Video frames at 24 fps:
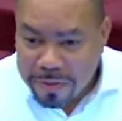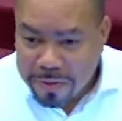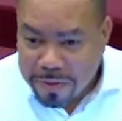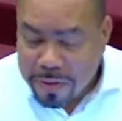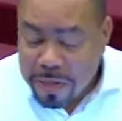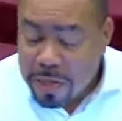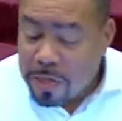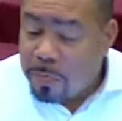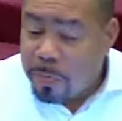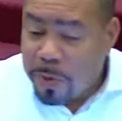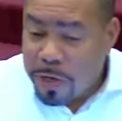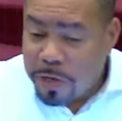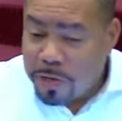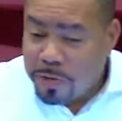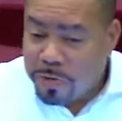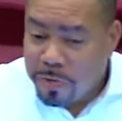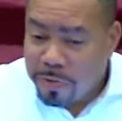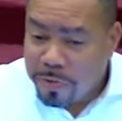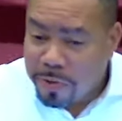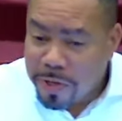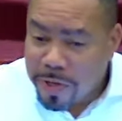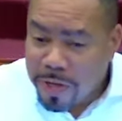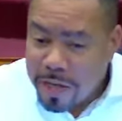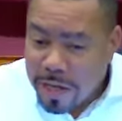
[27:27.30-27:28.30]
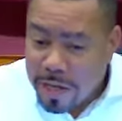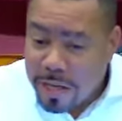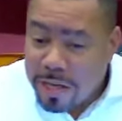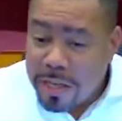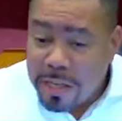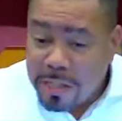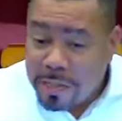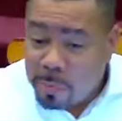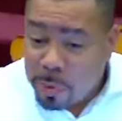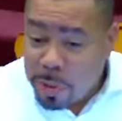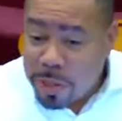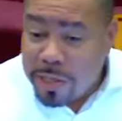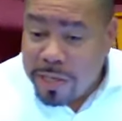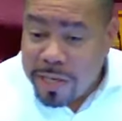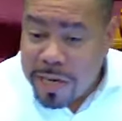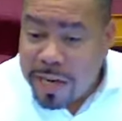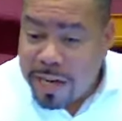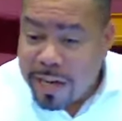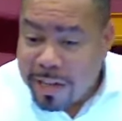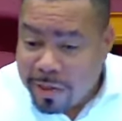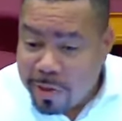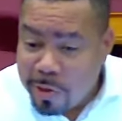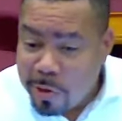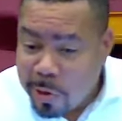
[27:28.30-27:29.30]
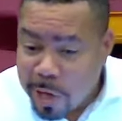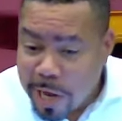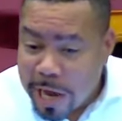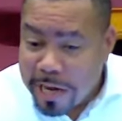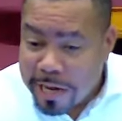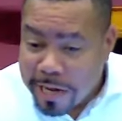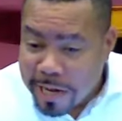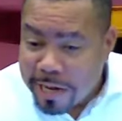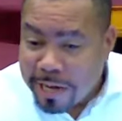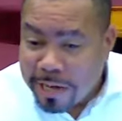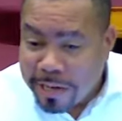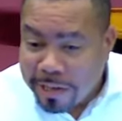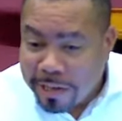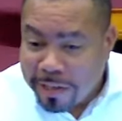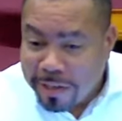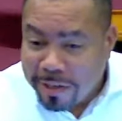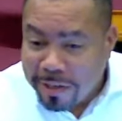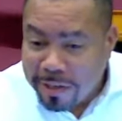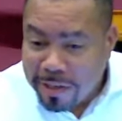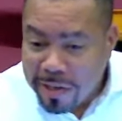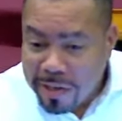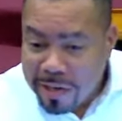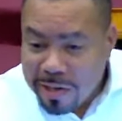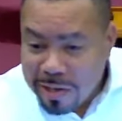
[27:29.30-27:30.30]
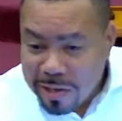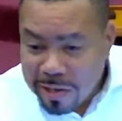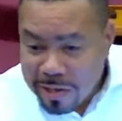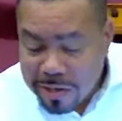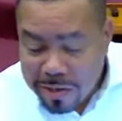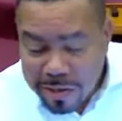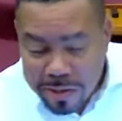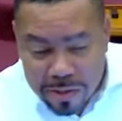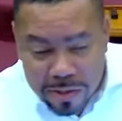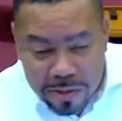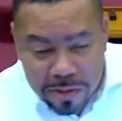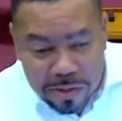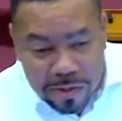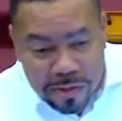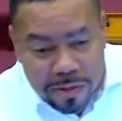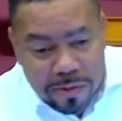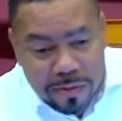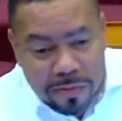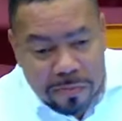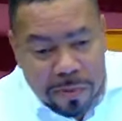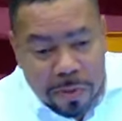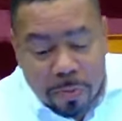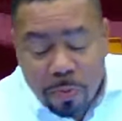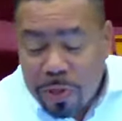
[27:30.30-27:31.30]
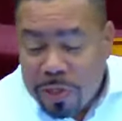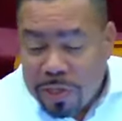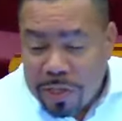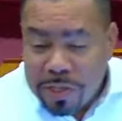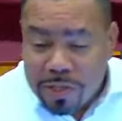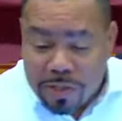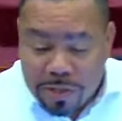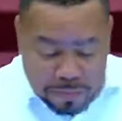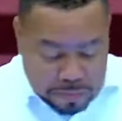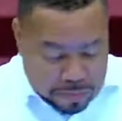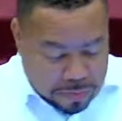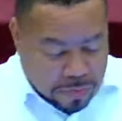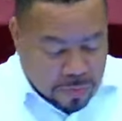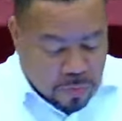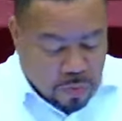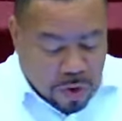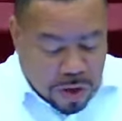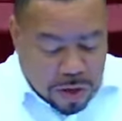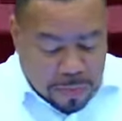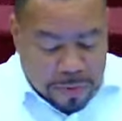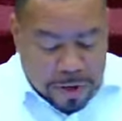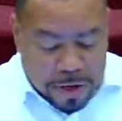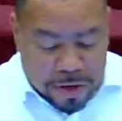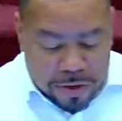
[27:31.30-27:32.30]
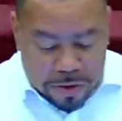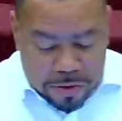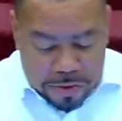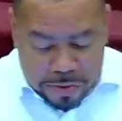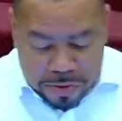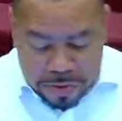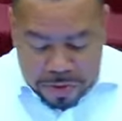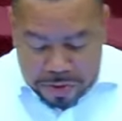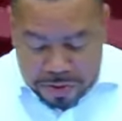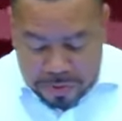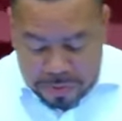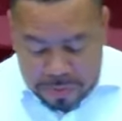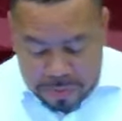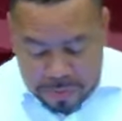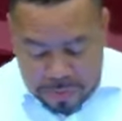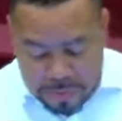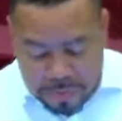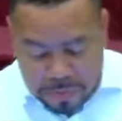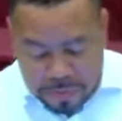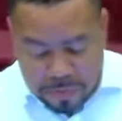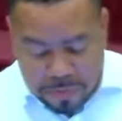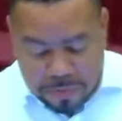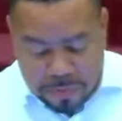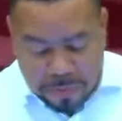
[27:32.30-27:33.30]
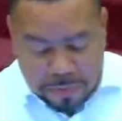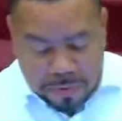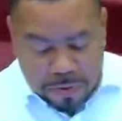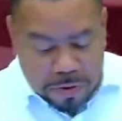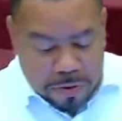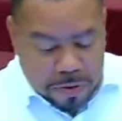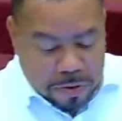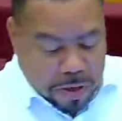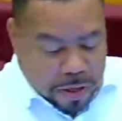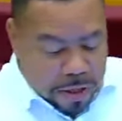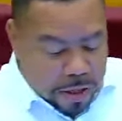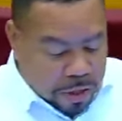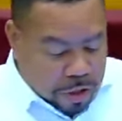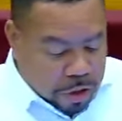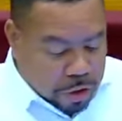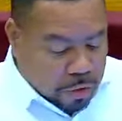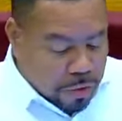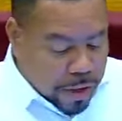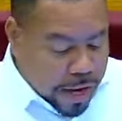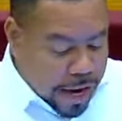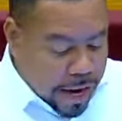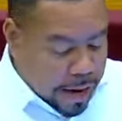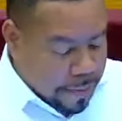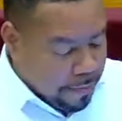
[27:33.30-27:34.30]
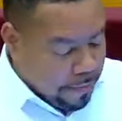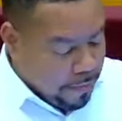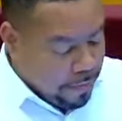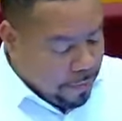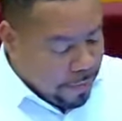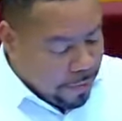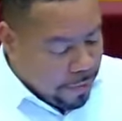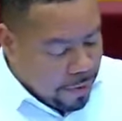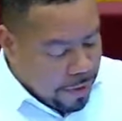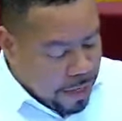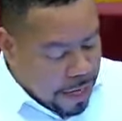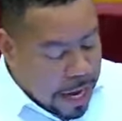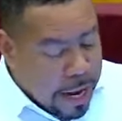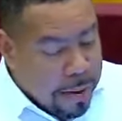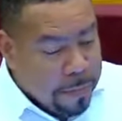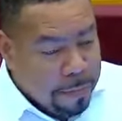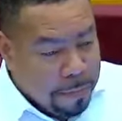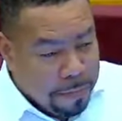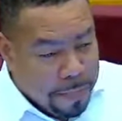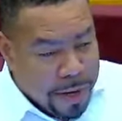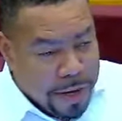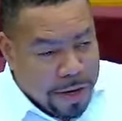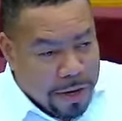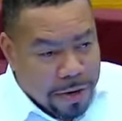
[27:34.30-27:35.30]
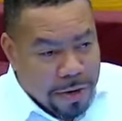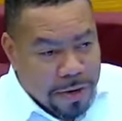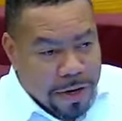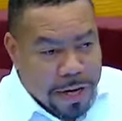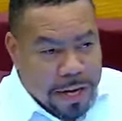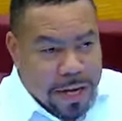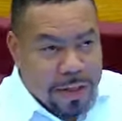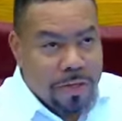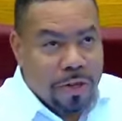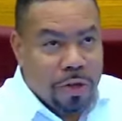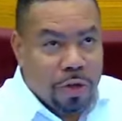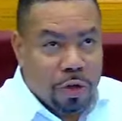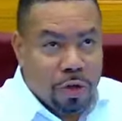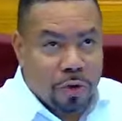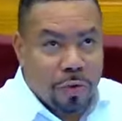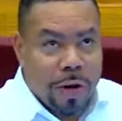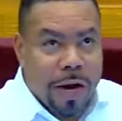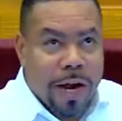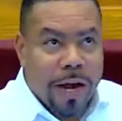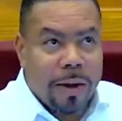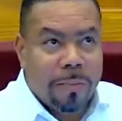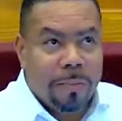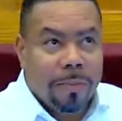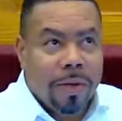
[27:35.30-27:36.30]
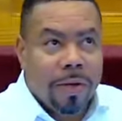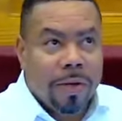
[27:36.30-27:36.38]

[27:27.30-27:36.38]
It's peaceful. At least with death, you got God. But with this woman who is luring a trap and bitter in the trap,